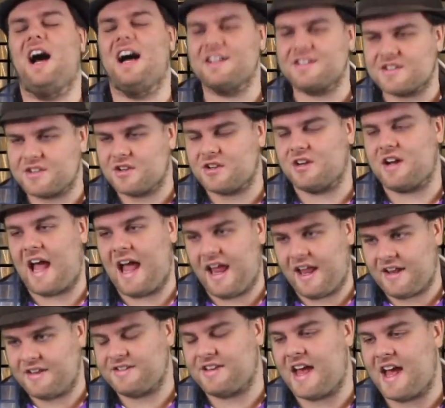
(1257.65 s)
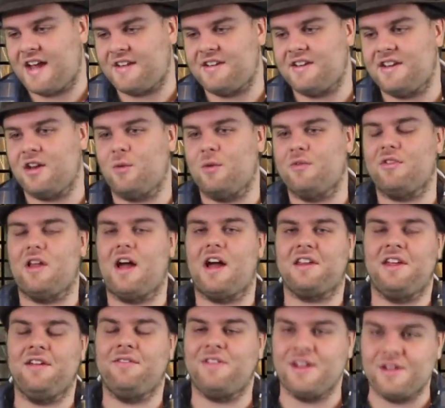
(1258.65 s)
Oscar has had to deal with a lot.
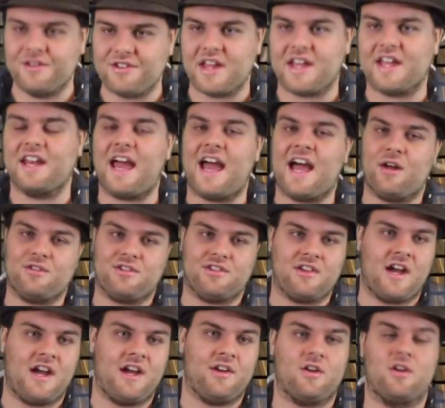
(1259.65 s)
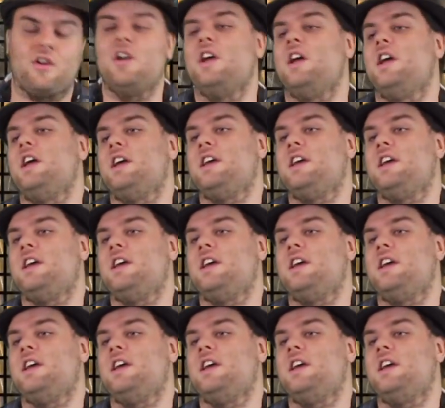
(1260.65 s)
He feels like an outsider.